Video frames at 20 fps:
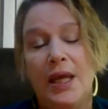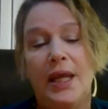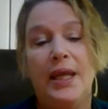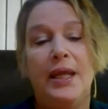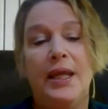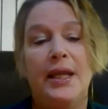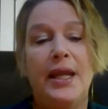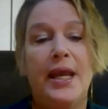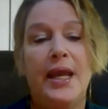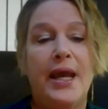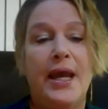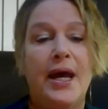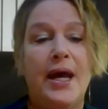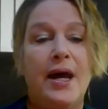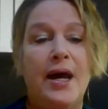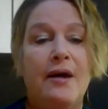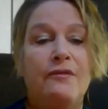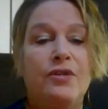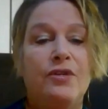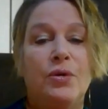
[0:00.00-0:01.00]
and
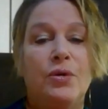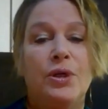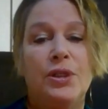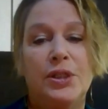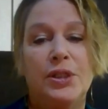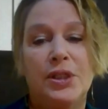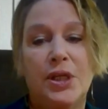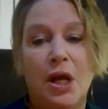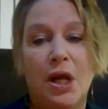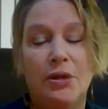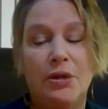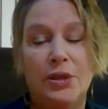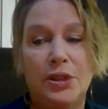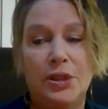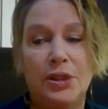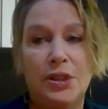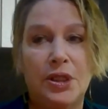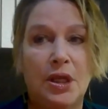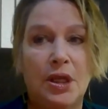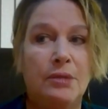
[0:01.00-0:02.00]
have your installer
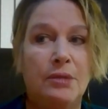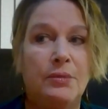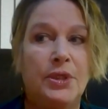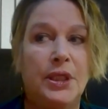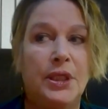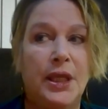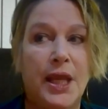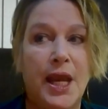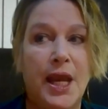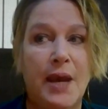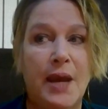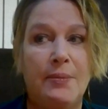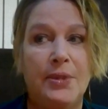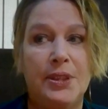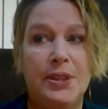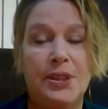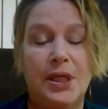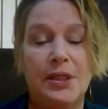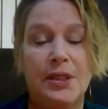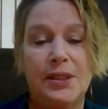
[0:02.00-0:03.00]
install them in the
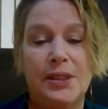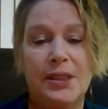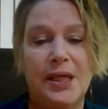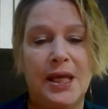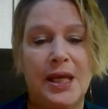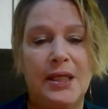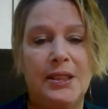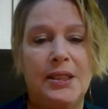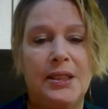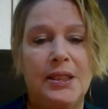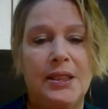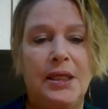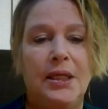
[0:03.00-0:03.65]
cabinets on site.